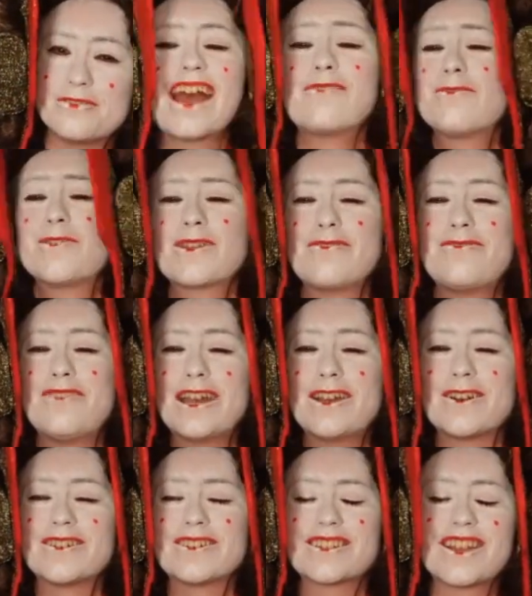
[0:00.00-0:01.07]
And for the
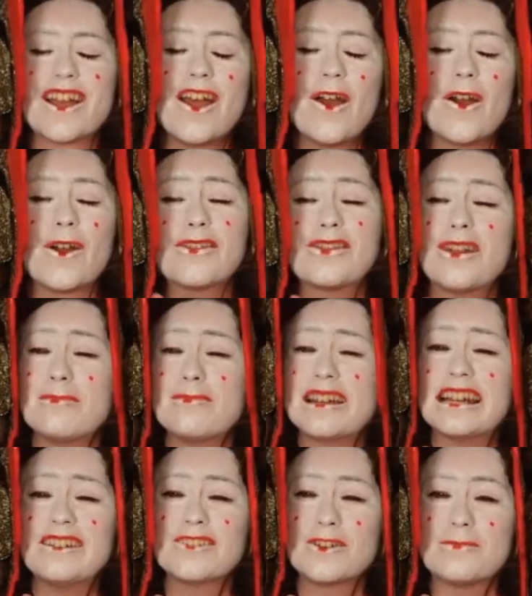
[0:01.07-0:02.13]
fingers, her
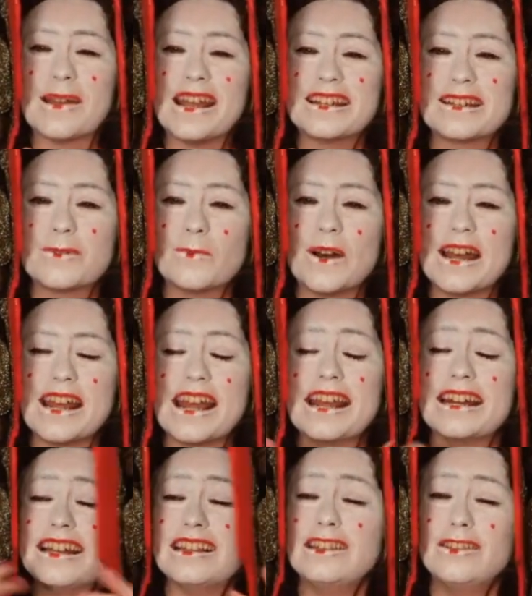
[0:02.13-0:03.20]
thumbnails are painted white
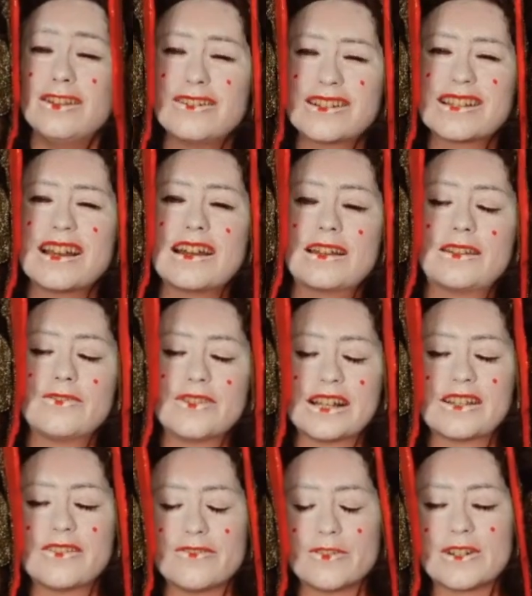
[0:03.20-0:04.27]
and it looks like the
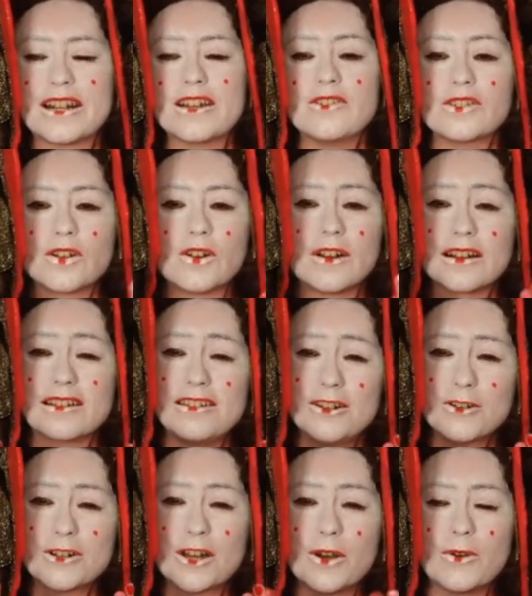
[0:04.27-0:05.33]
rest of her nails are a
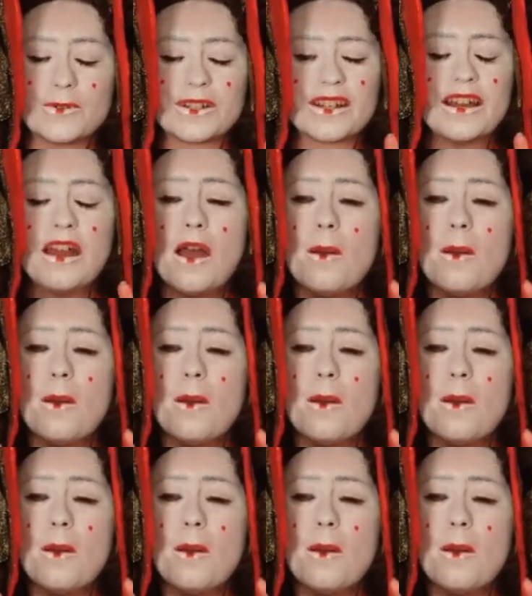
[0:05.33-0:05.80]
clear coat.